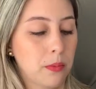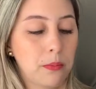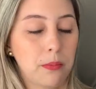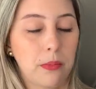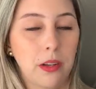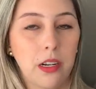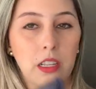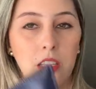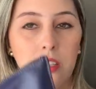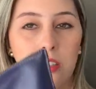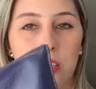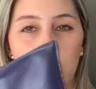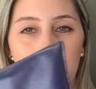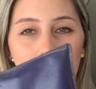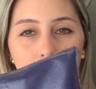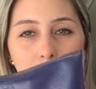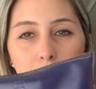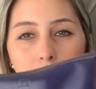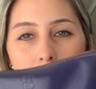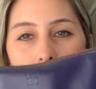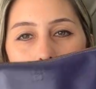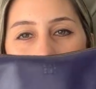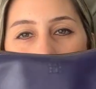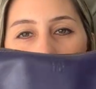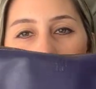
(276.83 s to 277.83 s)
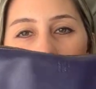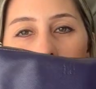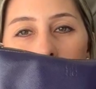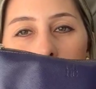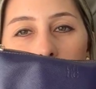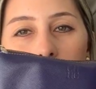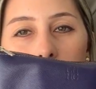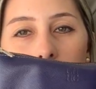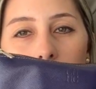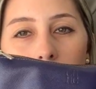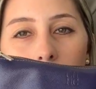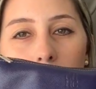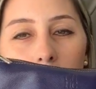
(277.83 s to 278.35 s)
But as you can tell,
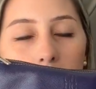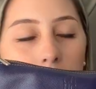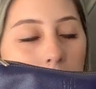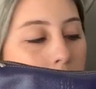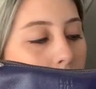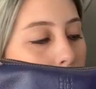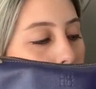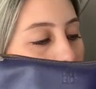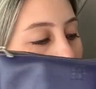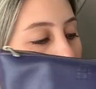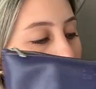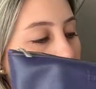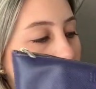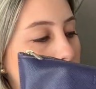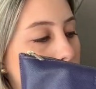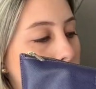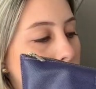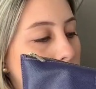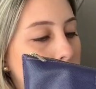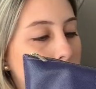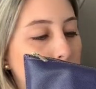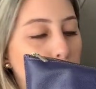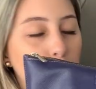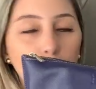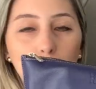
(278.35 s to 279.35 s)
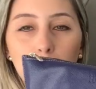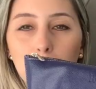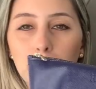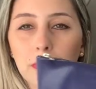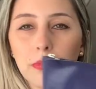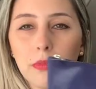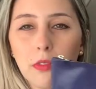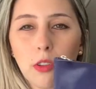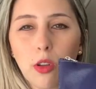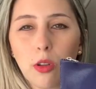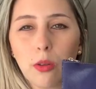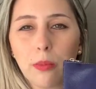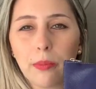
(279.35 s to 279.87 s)
I cannot put
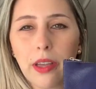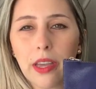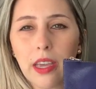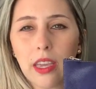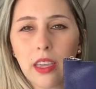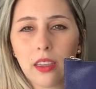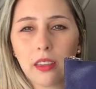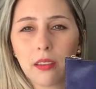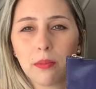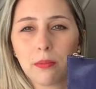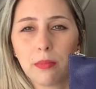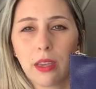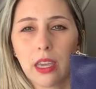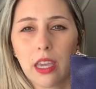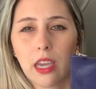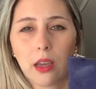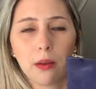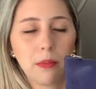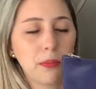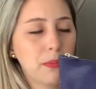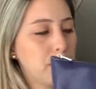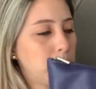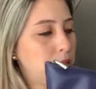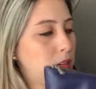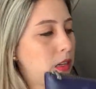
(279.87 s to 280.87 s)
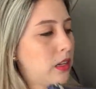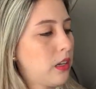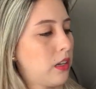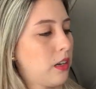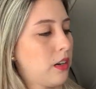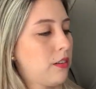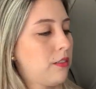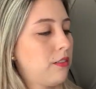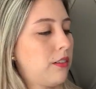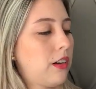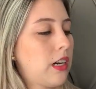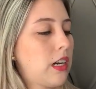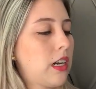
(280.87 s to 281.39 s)
all my makeup
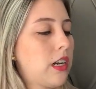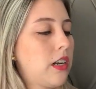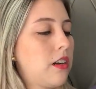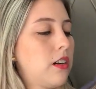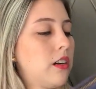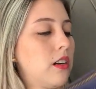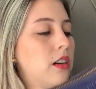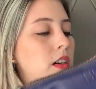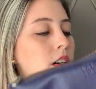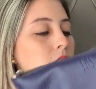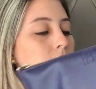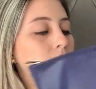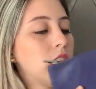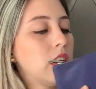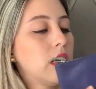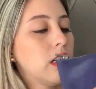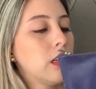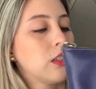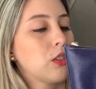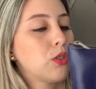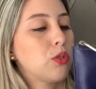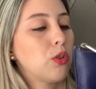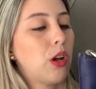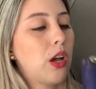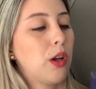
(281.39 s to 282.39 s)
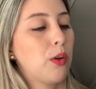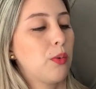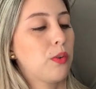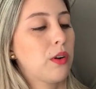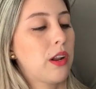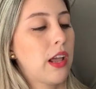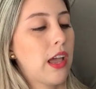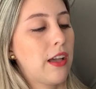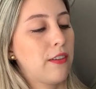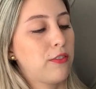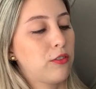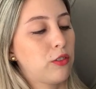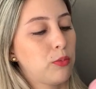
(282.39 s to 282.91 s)
right here. So I would
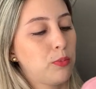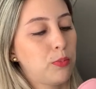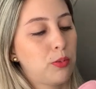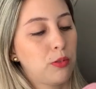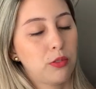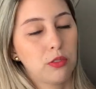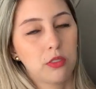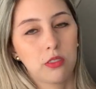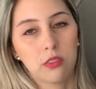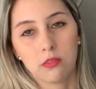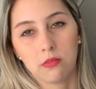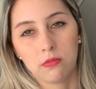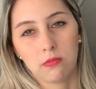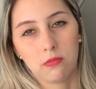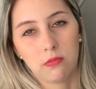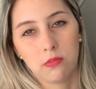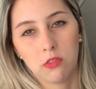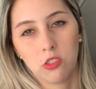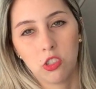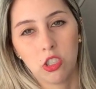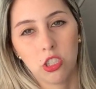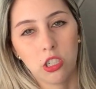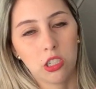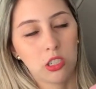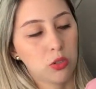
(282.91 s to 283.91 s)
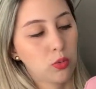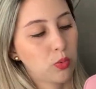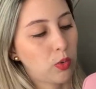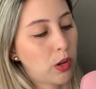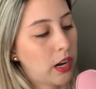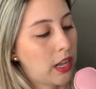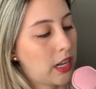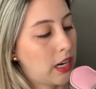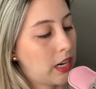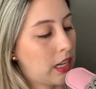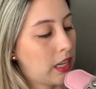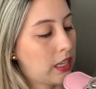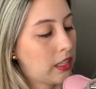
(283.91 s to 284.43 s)
have to put just what
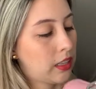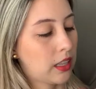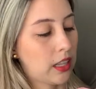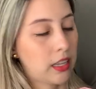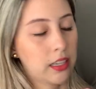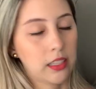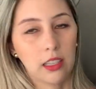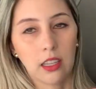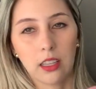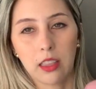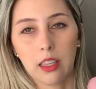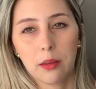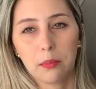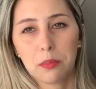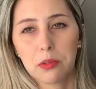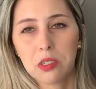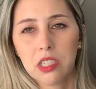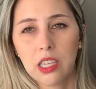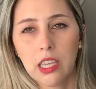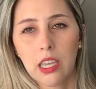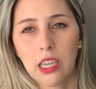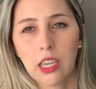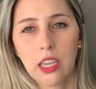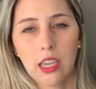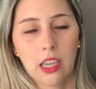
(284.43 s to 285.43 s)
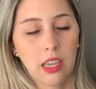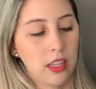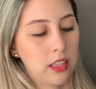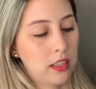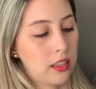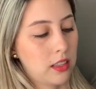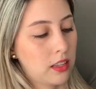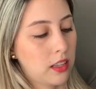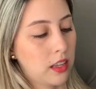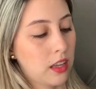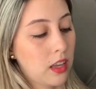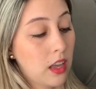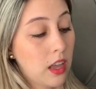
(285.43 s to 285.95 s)
I need, like the lipstick
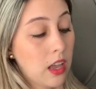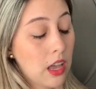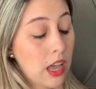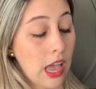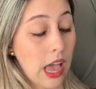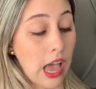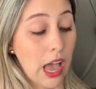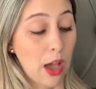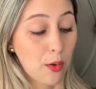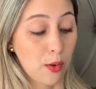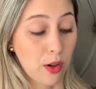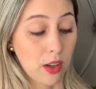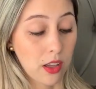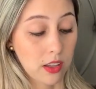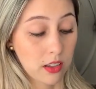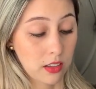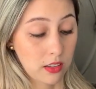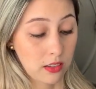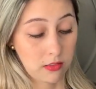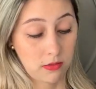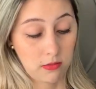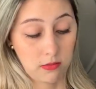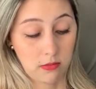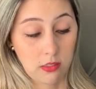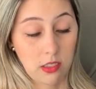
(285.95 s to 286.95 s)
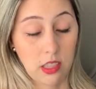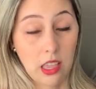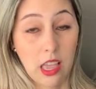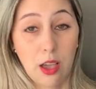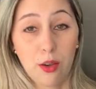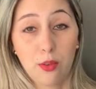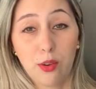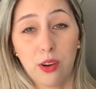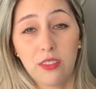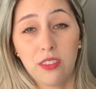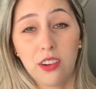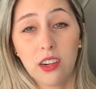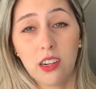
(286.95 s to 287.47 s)
and
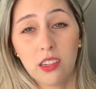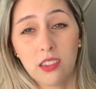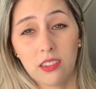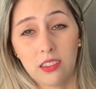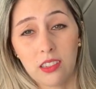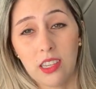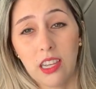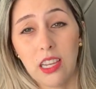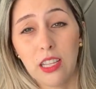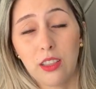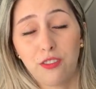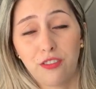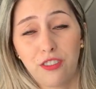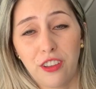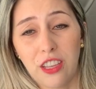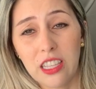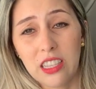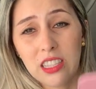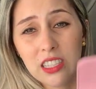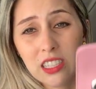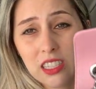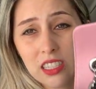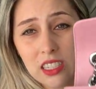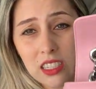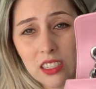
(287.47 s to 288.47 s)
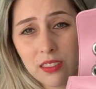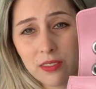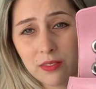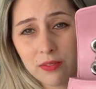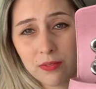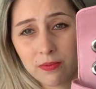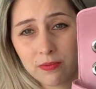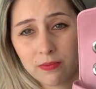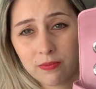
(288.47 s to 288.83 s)
however, it fits,